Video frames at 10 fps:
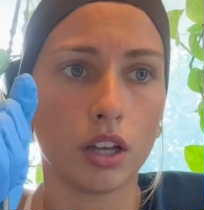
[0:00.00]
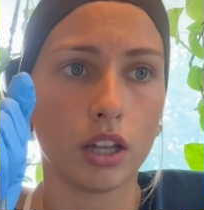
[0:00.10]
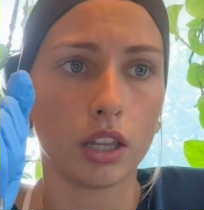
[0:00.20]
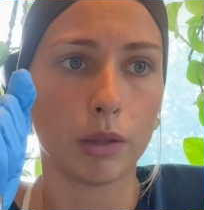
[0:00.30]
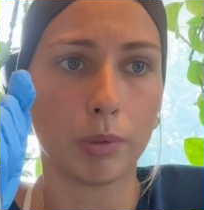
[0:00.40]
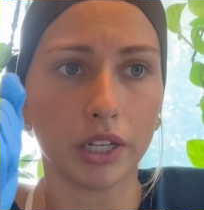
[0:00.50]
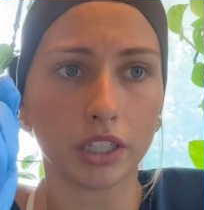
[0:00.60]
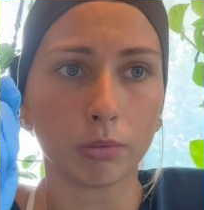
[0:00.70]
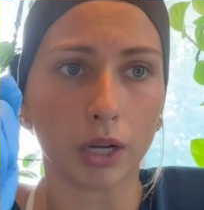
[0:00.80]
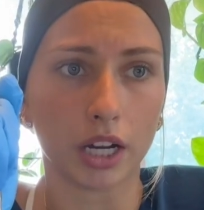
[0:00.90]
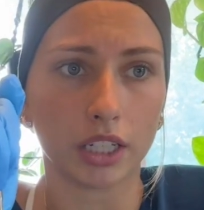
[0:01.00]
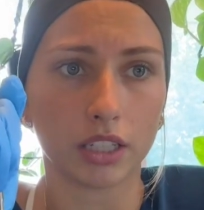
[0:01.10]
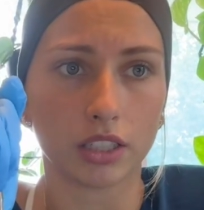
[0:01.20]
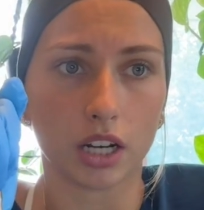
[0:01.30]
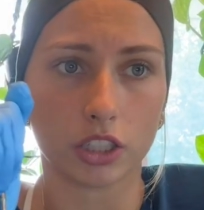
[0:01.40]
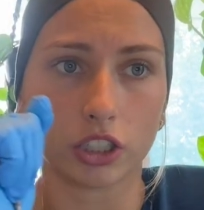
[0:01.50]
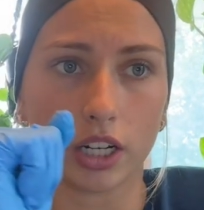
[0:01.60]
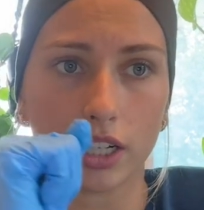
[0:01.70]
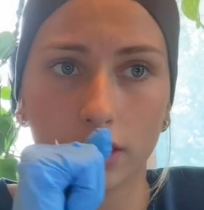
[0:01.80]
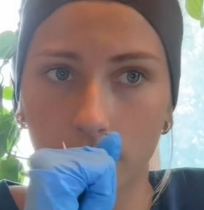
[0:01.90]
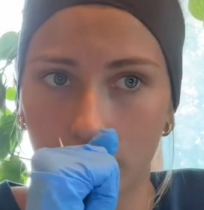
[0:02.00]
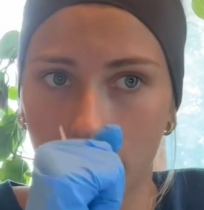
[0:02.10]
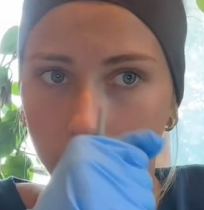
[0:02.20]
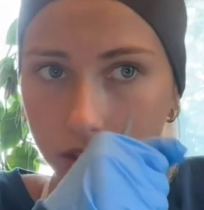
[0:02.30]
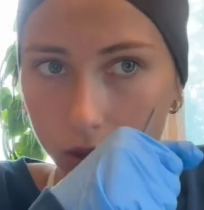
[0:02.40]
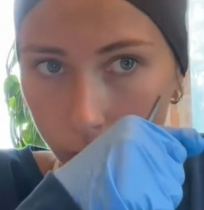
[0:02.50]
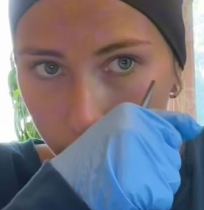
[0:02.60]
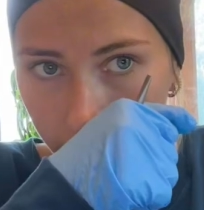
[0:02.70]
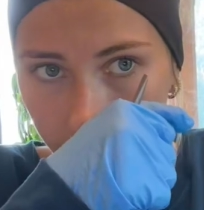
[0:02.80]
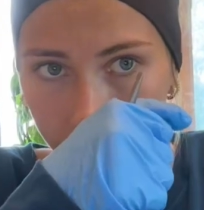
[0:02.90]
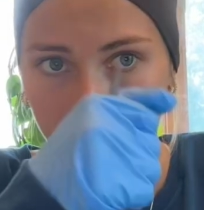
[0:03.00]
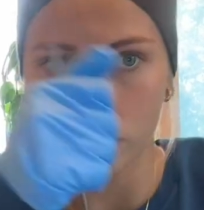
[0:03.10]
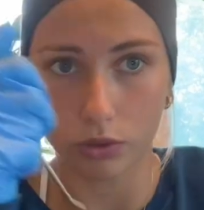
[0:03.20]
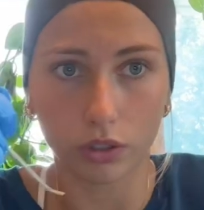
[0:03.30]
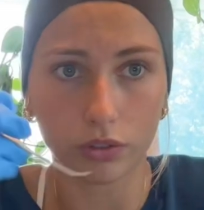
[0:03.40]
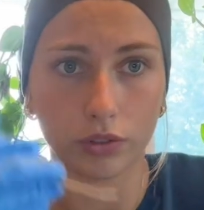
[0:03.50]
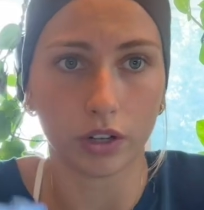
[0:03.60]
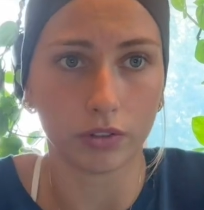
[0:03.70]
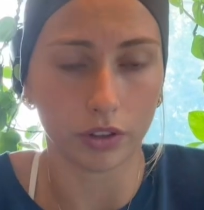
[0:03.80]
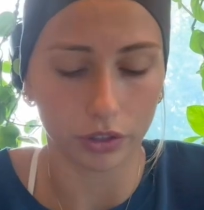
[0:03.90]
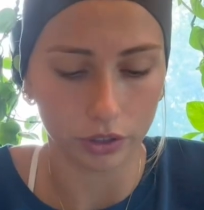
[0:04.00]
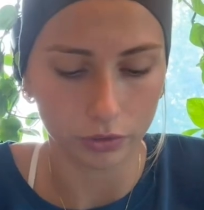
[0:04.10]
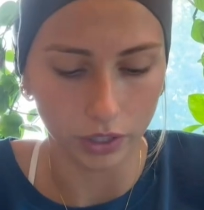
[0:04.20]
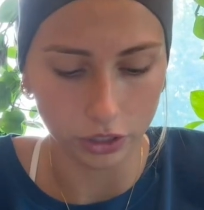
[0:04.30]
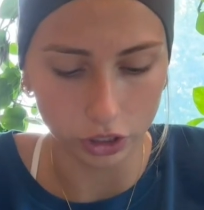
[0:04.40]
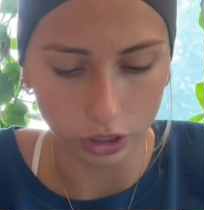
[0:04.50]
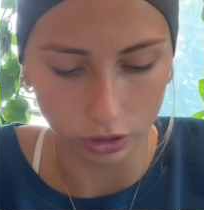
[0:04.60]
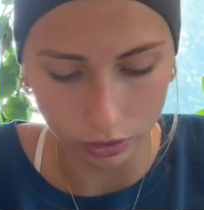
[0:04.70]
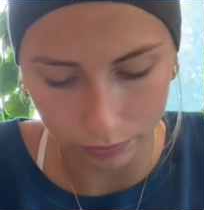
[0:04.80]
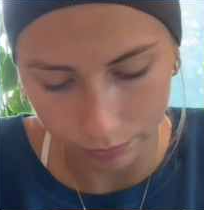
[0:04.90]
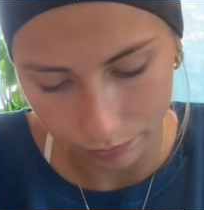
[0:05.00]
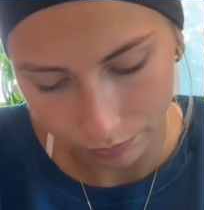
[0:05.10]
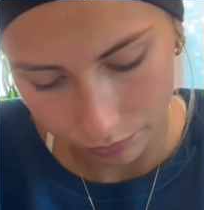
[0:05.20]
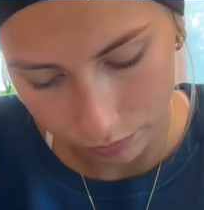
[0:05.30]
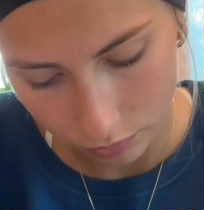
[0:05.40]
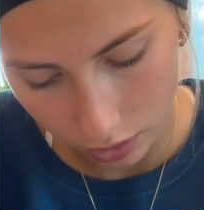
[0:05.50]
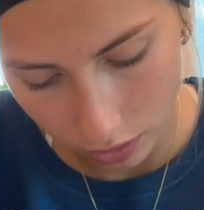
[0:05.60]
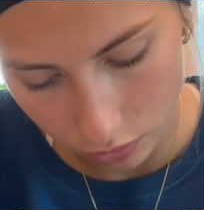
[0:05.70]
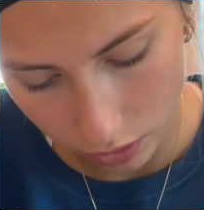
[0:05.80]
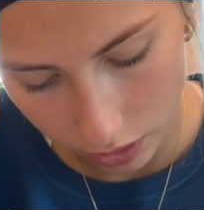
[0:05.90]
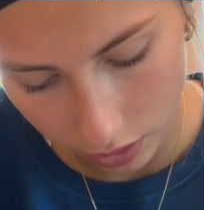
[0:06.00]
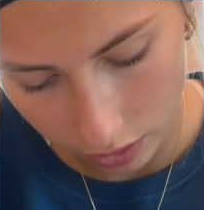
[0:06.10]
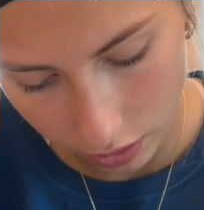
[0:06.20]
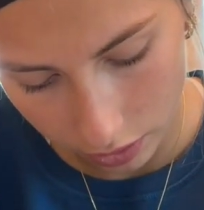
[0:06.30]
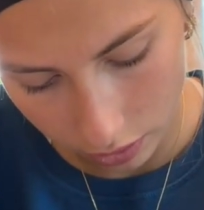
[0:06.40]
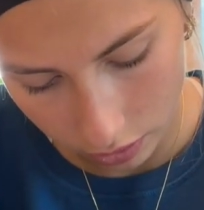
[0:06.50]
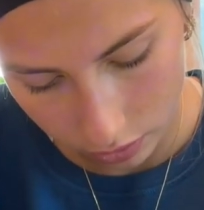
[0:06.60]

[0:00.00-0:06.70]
The pineal body endocrine gland located in the roof of the 3rd ventricle. That's right in here.